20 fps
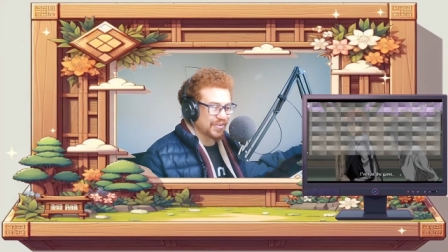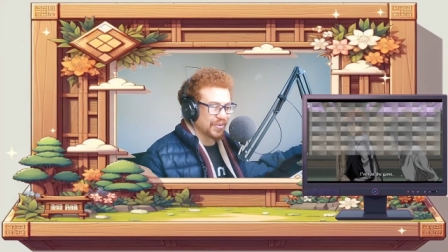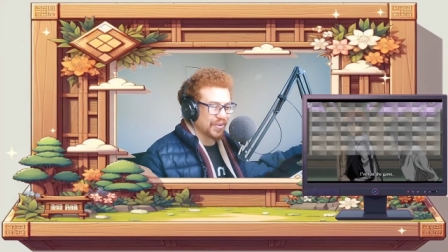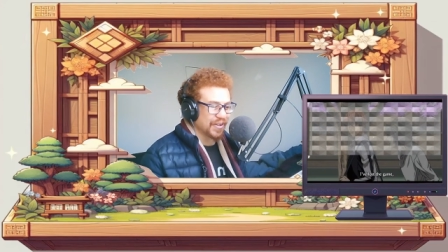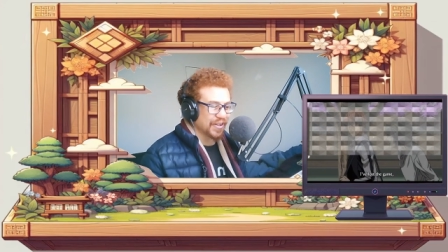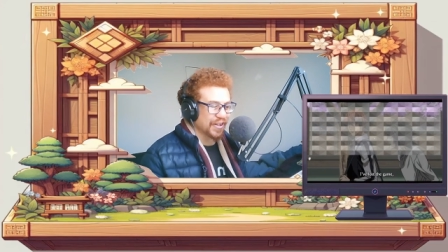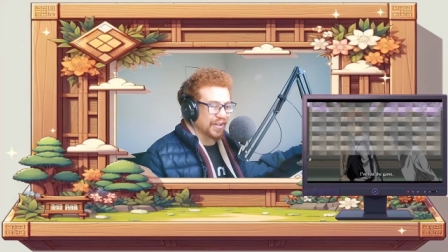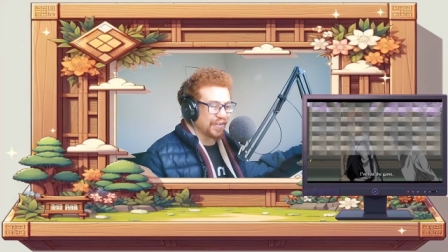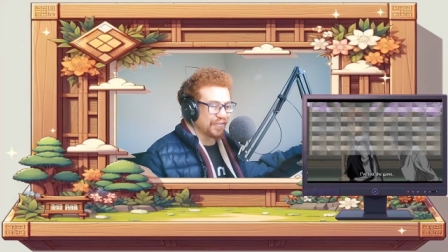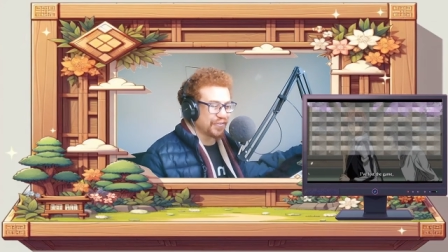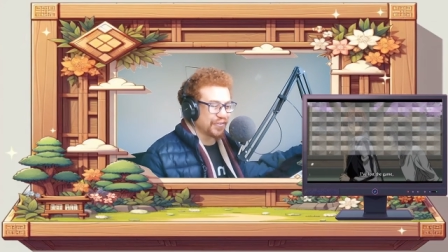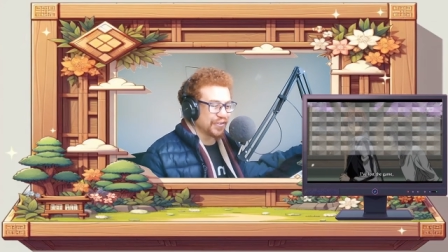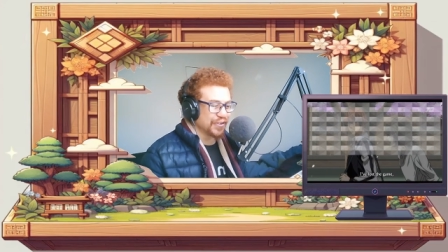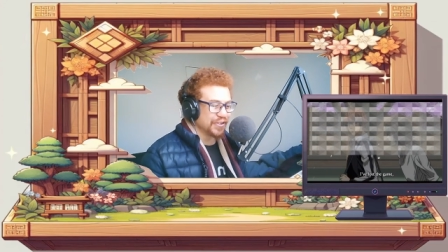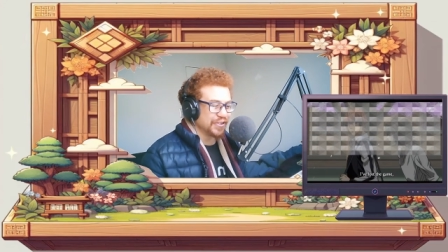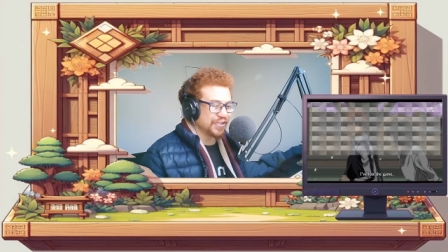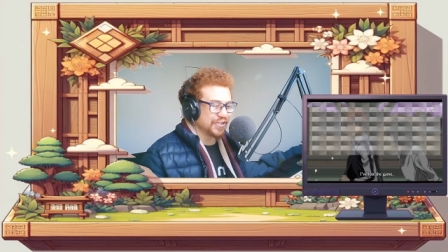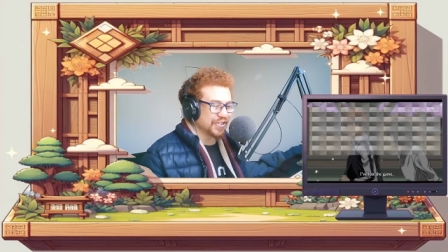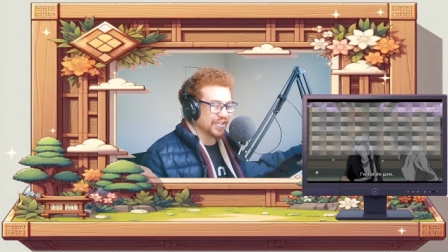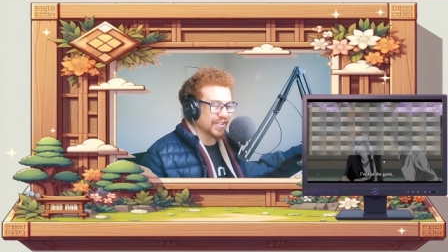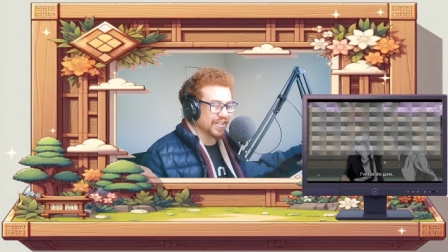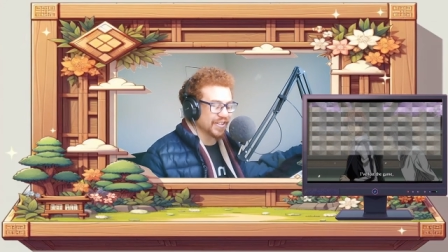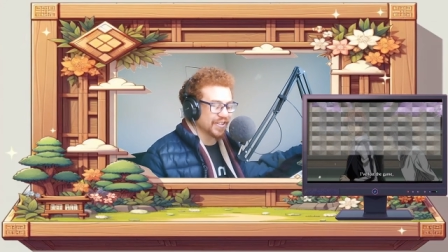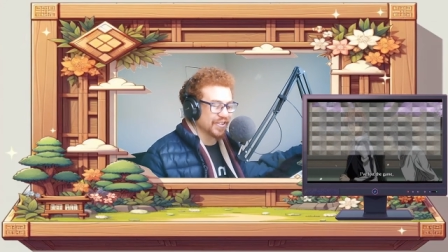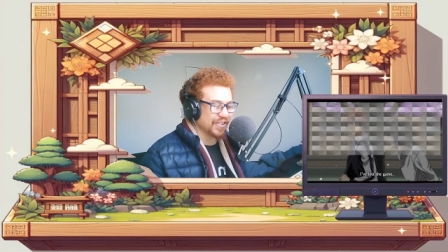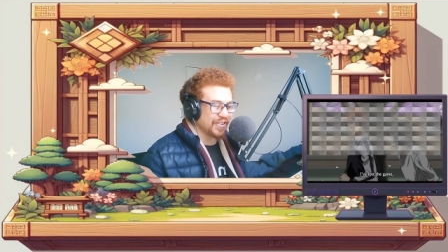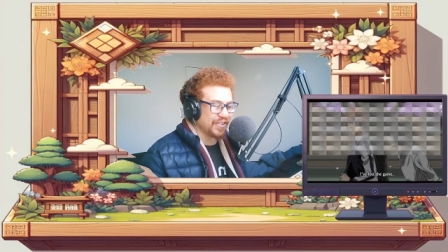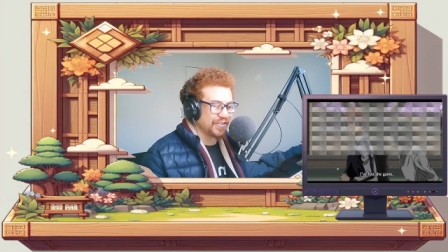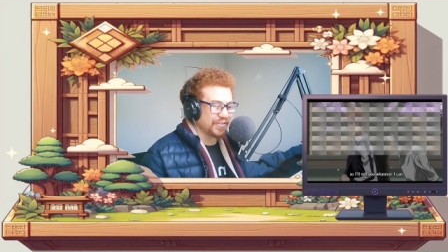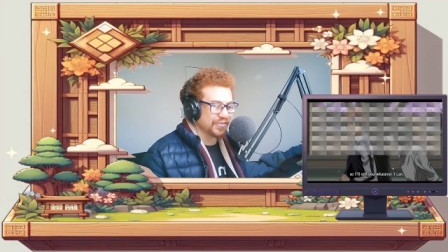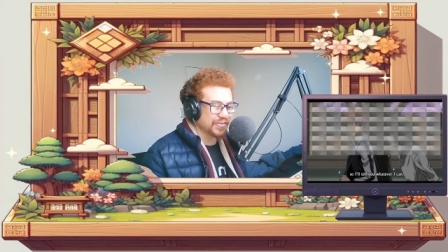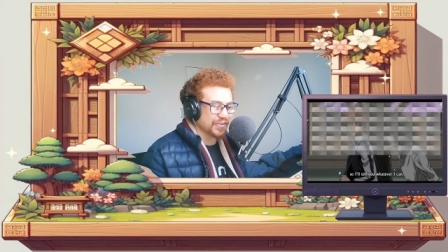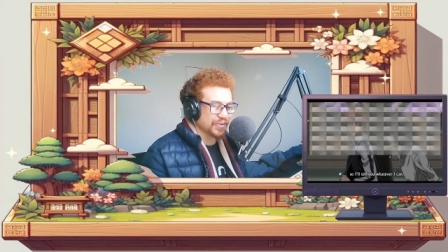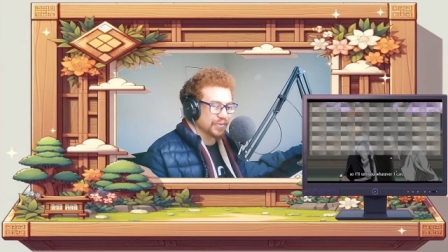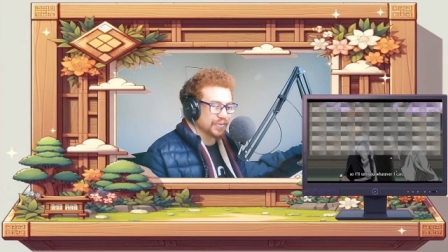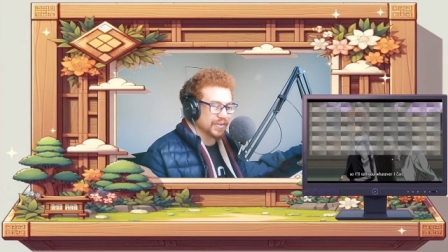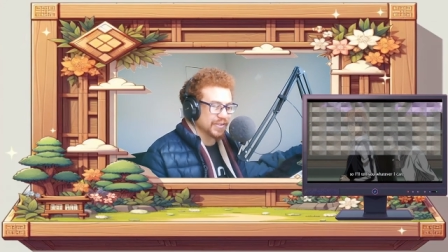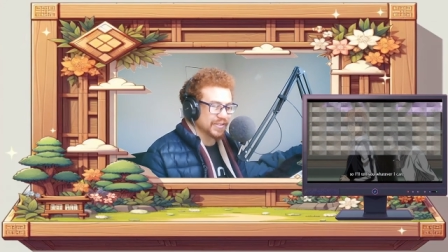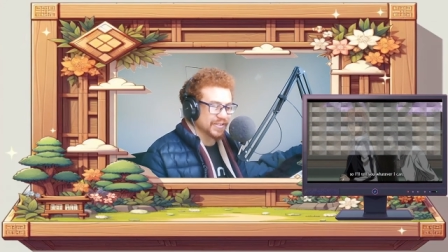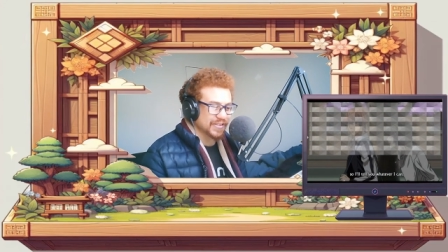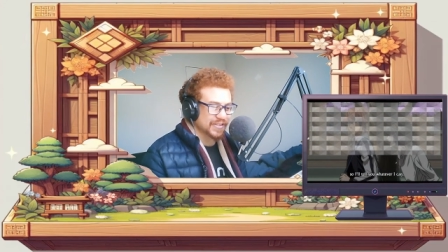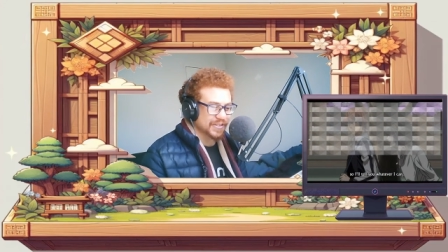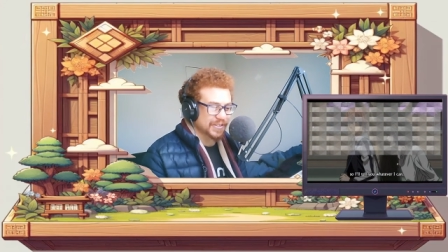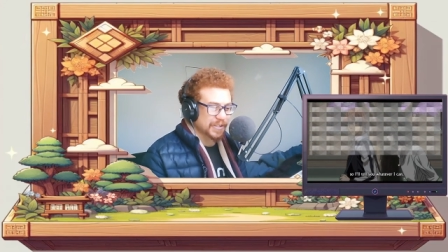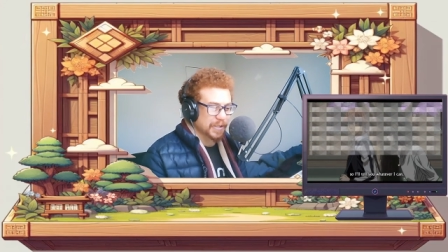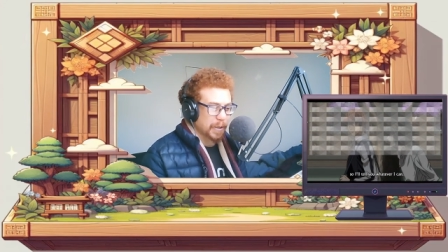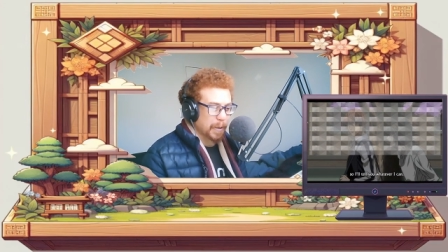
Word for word: wanna go for a drink afterwards?